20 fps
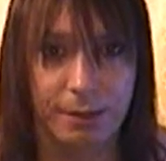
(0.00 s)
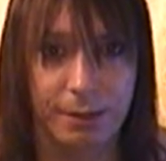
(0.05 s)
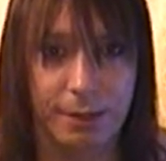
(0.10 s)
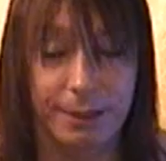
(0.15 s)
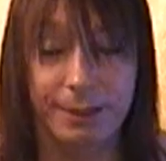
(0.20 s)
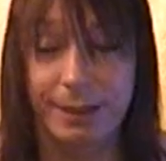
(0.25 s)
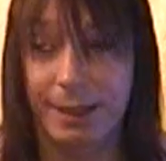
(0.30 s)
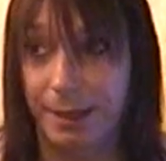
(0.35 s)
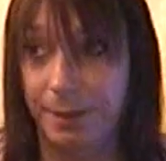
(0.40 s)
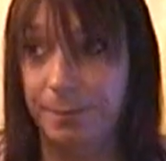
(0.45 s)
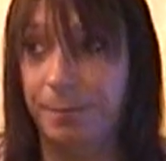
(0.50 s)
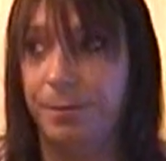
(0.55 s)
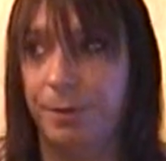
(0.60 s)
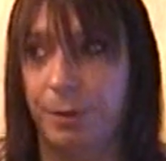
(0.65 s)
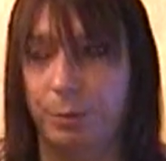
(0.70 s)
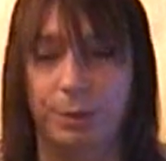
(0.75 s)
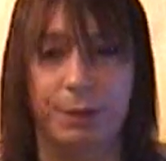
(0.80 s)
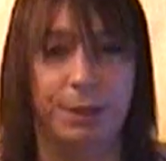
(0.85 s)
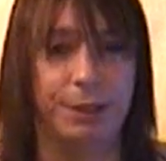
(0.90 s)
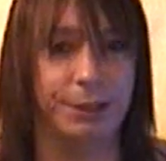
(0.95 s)
And
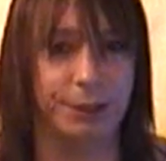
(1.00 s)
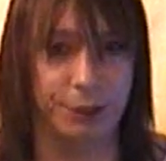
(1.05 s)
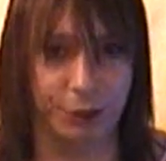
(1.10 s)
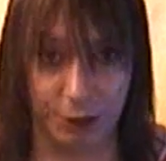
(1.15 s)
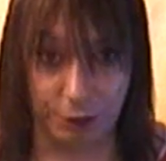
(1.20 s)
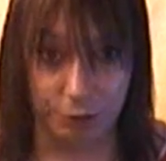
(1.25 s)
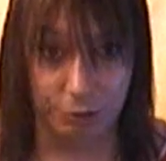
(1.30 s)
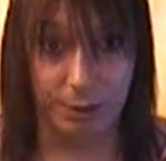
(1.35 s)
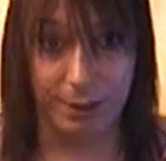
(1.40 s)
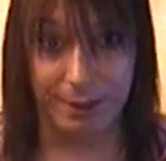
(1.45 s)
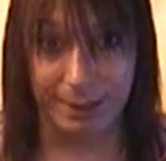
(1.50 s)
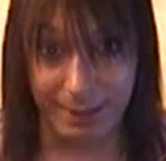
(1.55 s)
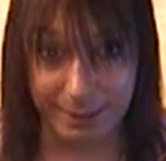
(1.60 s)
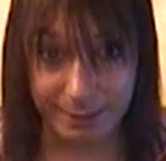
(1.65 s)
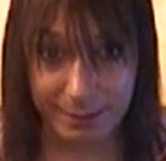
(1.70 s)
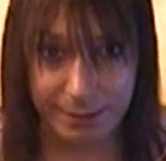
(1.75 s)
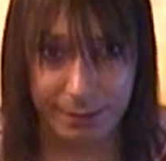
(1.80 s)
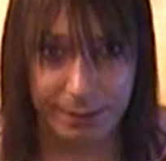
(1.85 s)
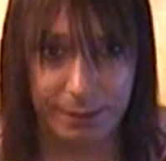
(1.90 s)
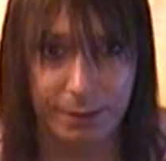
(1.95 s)
everyone has a gender
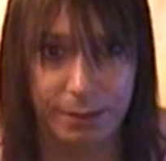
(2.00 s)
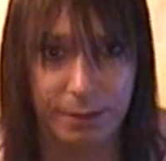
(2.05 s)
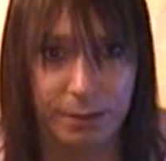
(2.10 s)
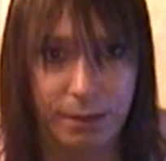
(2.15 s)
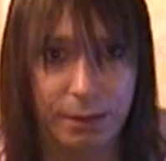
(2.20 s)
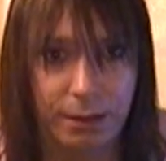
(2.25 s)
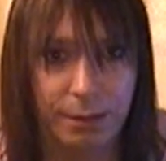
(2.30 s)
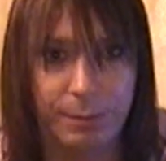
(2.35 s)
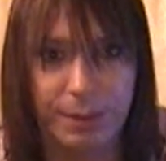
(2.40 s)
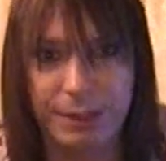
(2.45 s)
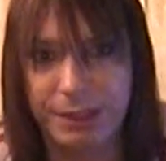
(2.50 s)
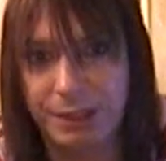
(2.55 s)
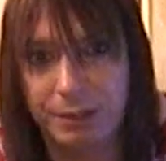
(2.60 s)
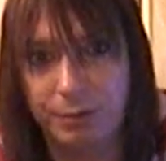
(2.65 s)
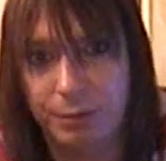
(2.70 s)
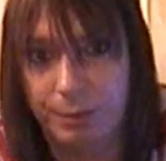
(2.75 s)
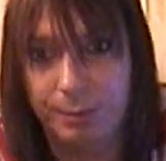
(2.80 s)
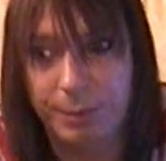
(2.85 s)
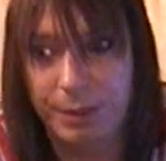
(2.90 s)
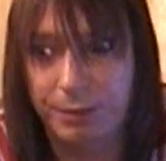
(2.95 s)
identity.
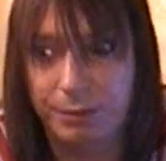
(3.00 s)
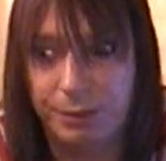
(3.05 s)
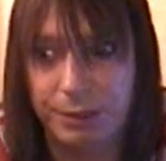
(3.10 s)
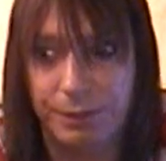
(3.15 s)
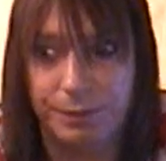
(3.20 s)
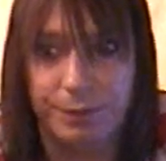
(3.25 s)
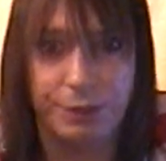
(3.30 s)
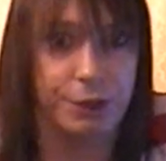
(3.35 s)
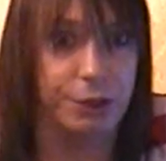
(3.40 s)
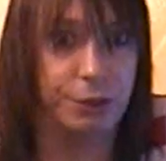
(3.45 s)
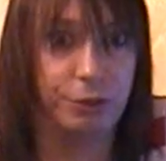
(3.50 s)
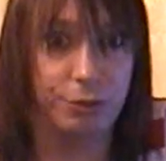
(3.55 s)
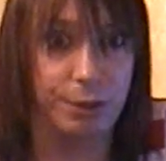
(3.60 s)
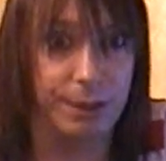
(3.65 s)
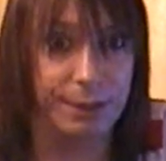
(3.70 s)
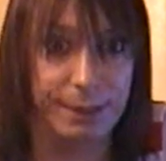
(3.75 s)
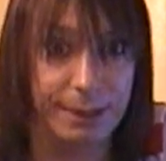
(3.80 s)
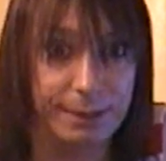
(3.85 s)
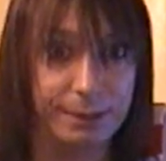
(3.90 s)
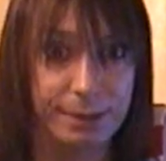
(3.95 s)
Masculine males have a gender
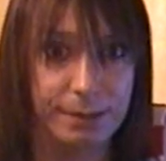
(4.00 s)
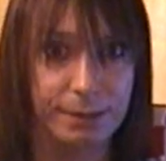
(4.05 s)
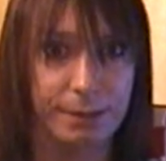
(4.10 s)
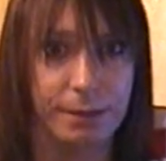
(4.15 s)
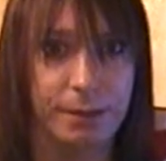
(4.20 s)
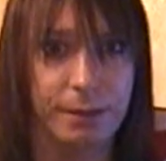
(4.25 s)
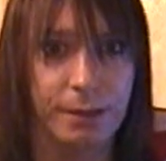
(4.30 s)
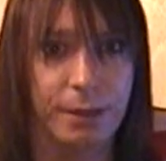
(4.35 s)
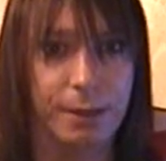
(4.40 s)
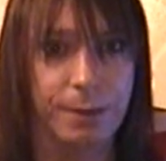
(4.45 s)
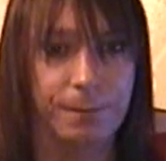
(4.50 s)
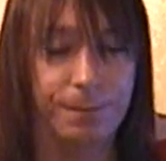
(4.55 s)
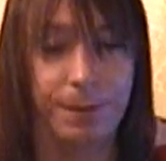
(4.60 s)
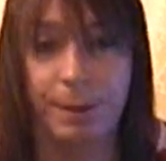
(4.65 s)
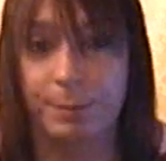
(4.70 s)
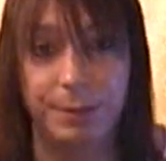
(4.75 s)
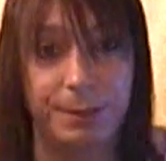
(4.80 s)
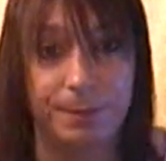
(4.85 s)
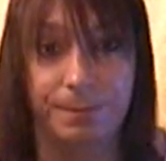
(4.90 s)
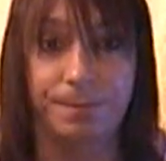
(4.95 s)
identity.
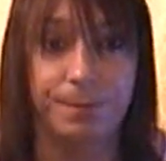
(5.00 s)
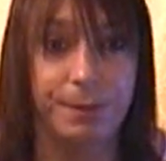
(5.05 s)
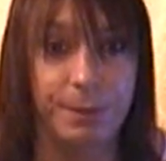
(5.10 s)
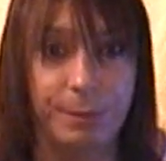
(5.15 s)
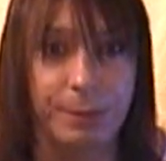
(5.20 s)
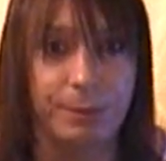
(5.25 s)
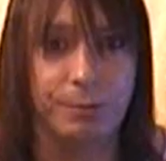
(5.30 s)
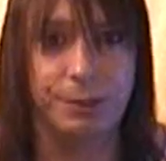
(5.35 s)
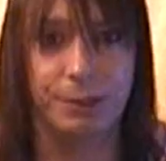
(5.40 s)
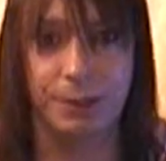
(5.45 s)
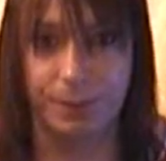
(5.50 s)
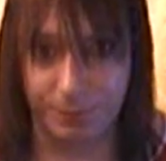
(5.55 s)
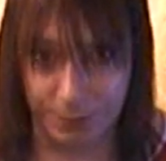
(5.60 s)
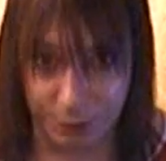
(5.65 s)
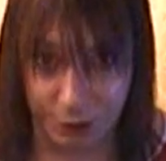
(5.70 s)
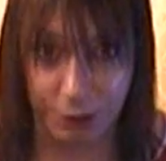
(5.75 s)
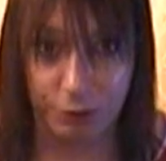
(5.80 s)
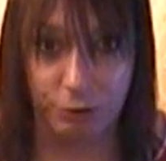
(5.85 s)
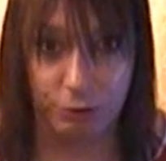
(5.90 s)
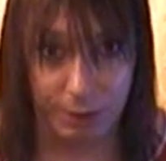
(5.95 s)
Feminine females have a
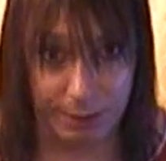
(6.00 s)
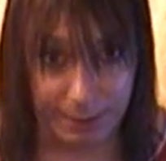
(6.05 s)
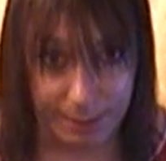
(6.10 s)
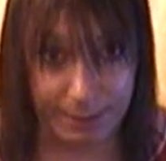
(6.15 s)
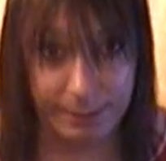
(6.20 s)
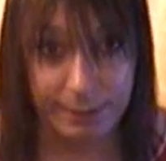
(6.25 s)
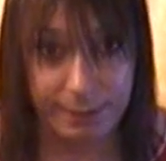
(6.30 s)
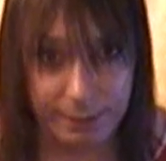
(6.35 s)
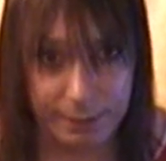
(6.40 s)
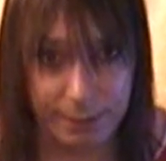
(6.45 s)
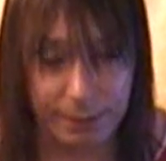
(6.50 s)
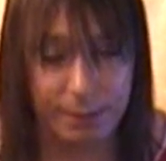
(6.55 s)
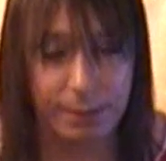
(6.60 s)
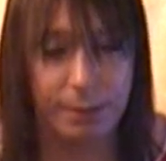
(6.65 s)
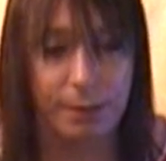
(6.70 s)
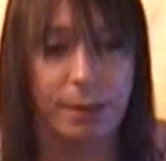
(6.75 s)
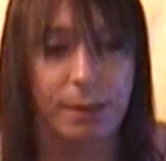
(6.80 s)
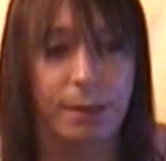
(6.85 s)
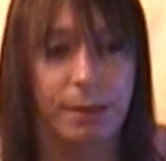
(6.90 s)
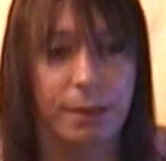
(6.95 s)
gender identity.
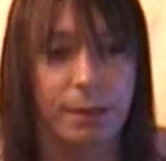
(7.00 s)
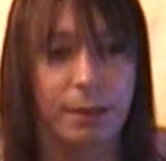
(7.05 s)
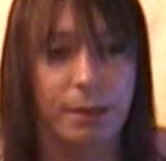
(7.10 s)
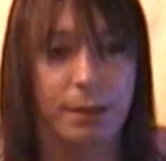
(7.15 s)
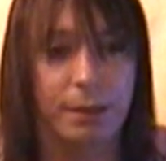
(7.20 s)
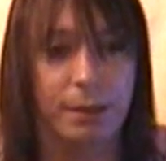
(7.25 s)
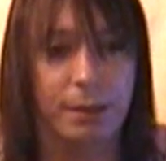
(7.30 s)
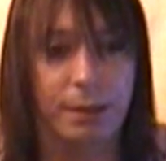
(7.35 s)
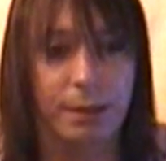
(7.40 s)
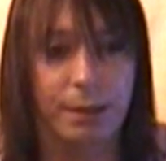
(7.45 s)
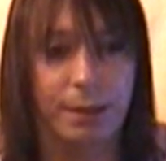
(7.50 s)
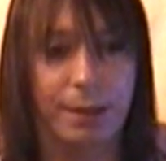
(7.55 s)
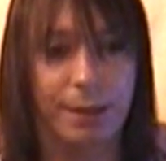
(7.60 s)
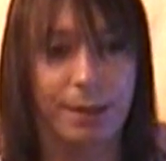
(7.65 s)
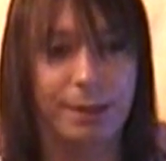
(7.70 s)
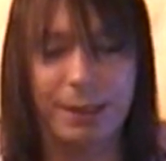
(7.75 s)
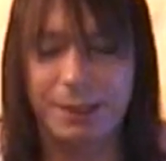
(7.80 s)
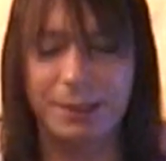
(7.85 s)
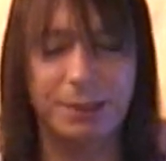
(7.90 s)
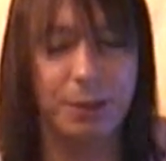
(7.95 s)

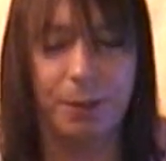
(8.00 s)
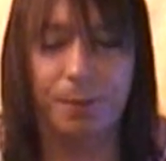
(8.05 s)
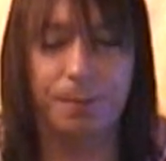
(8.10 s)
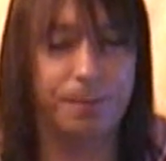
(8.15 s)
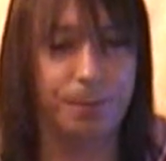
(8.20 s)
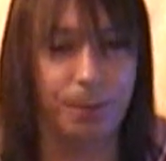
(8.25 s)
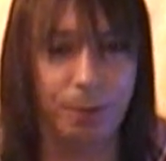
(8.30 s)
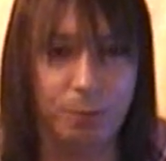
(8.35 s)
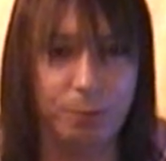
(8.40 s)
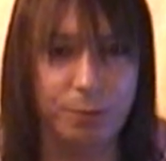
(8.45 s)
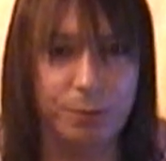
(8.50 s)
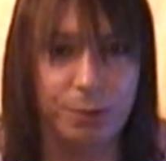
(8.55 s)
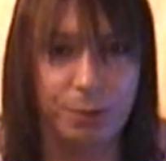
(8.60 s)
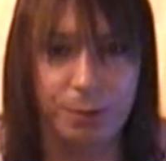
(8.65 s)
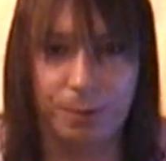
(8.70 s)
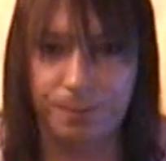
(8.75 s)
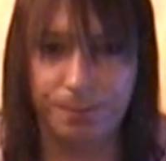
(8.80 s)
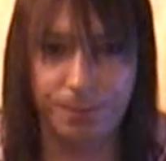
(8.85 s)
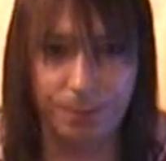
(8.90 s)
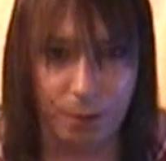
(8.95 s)
And that's not a fault
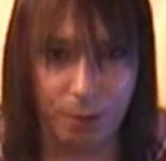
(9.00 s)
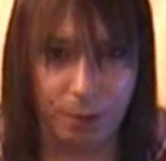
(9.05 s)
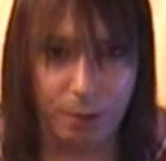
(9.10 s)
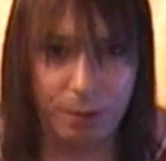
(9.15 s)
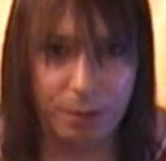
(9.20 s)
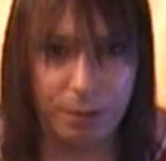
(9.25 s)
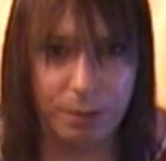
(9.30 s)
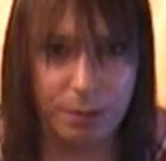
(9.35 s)
or a flaw.